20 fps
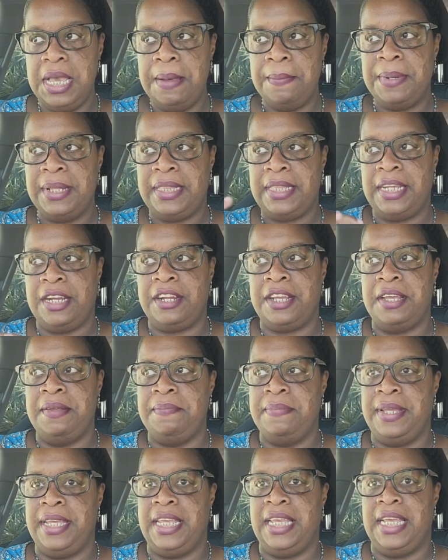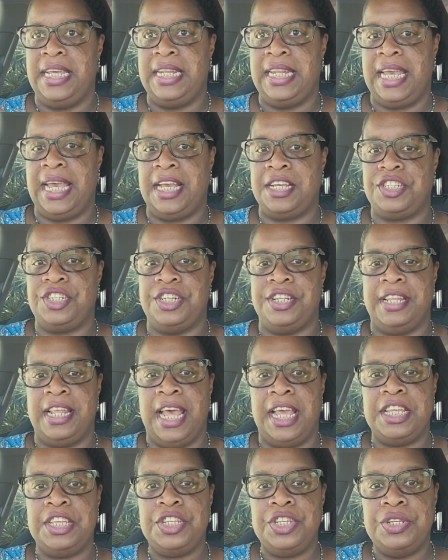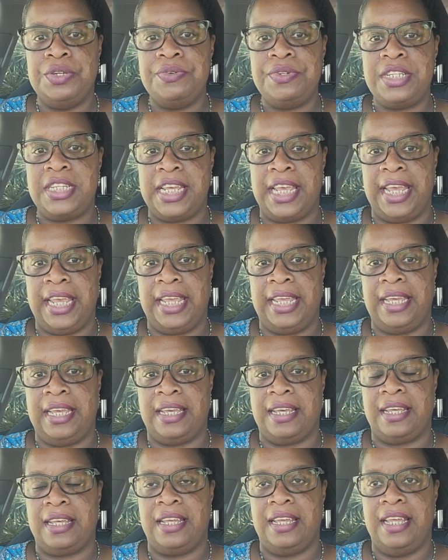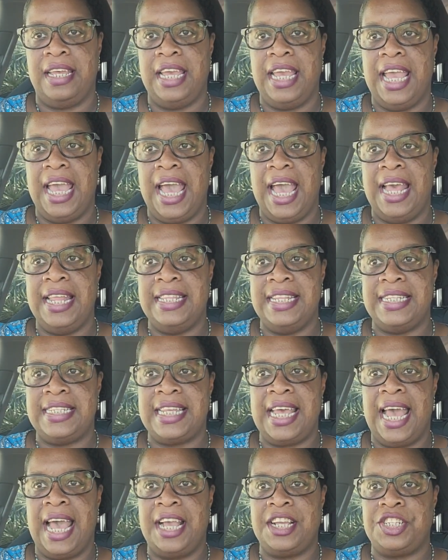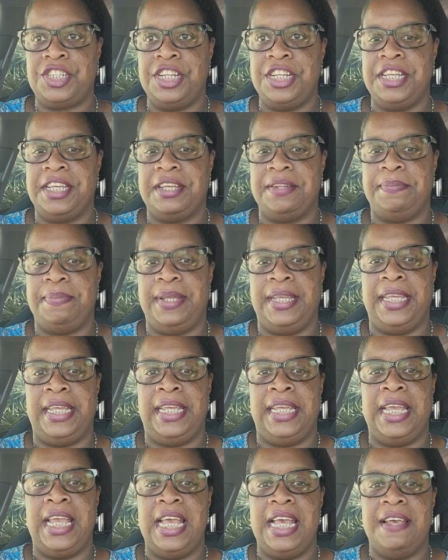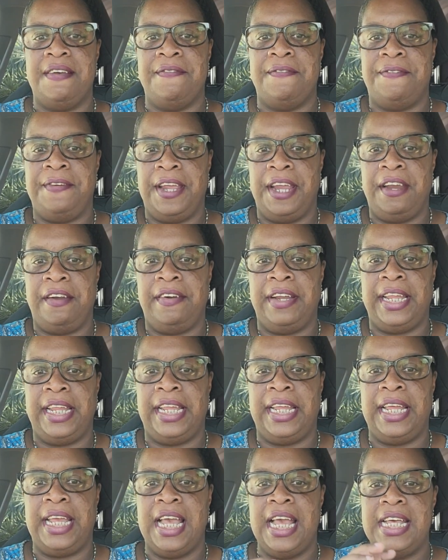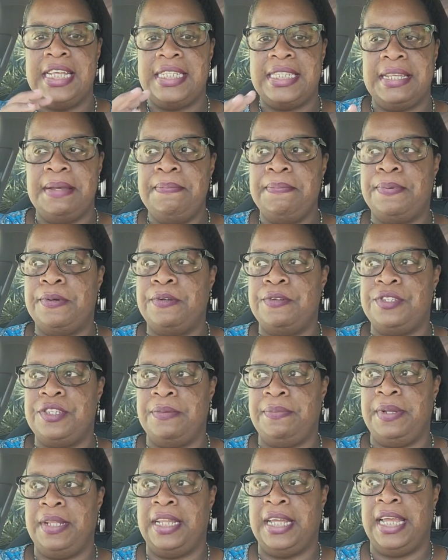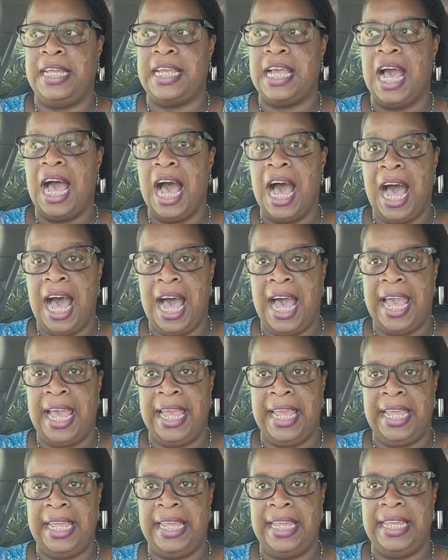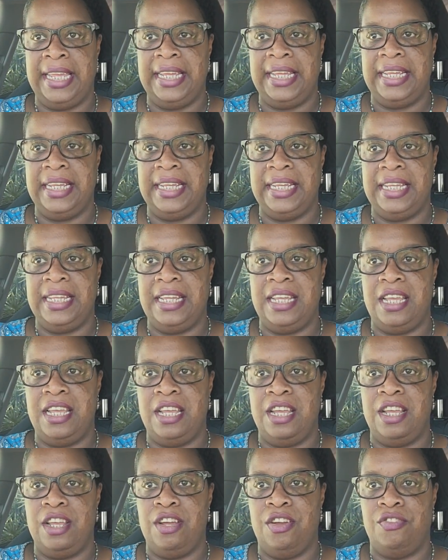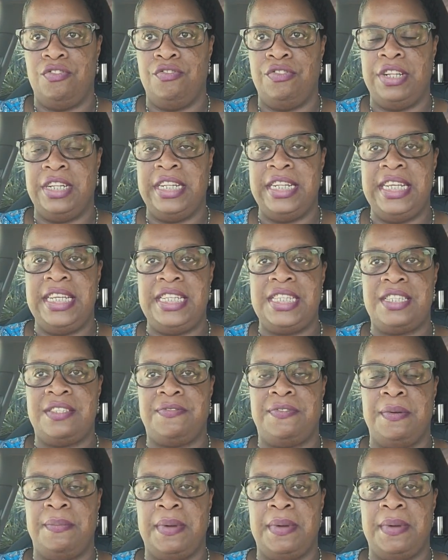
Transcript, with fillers: But there can be an action that you take and this action could be very simple to be like, I release from